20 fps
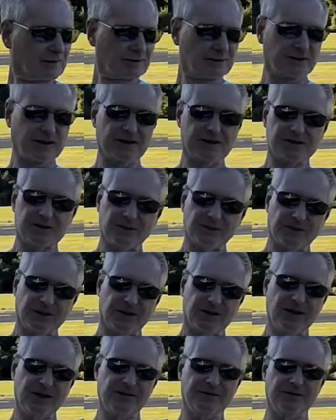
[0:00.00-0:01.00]
get something
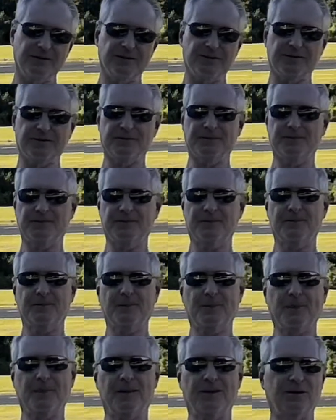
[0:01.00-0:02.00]
heavier.
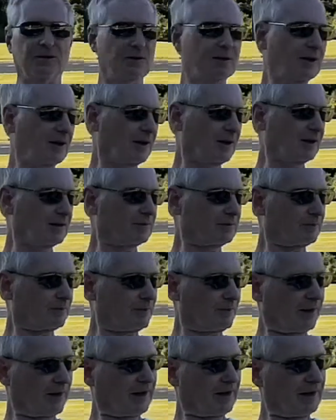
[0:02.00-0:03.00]
You can
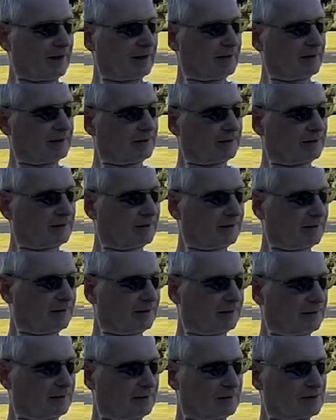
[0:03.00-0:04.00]
buy
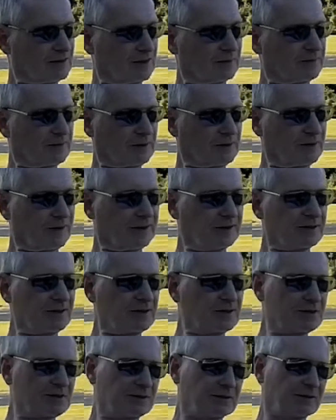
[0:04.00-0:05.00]
something like
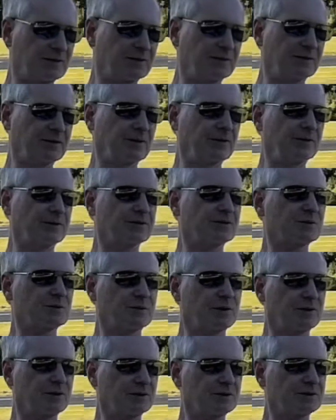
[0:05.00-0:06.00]
this, only on a
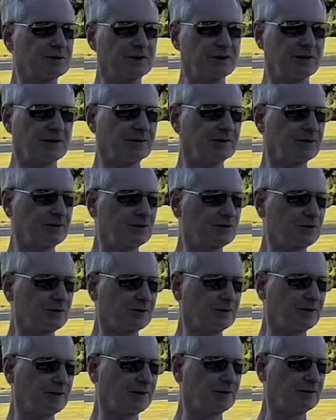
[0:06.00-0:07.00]
smaller scale. Usually
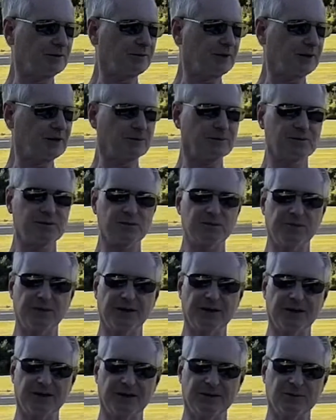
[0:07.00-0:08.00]
they don't make them this big
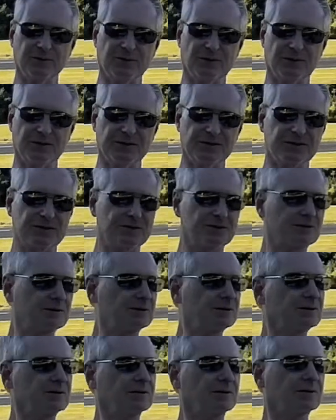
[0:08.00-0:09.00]
anymore.
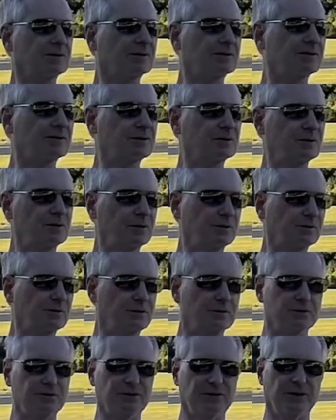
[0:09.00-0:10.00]
This is a
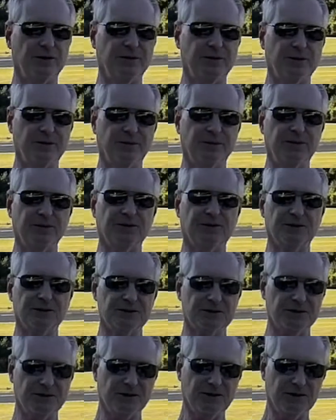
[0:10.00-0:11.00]
2-year-old drone. I built
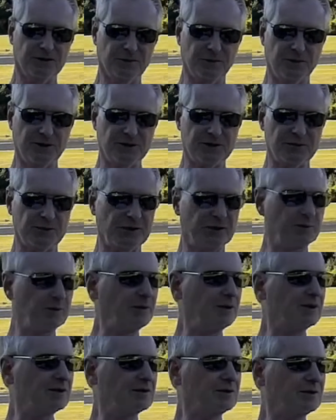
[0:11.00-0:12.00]
this piece by
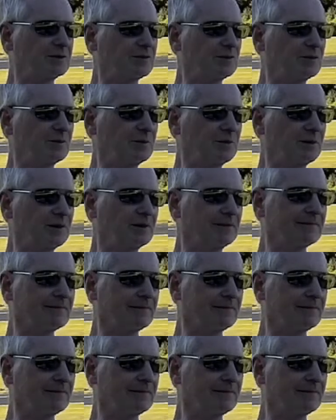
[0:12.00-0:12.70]
piece. It took me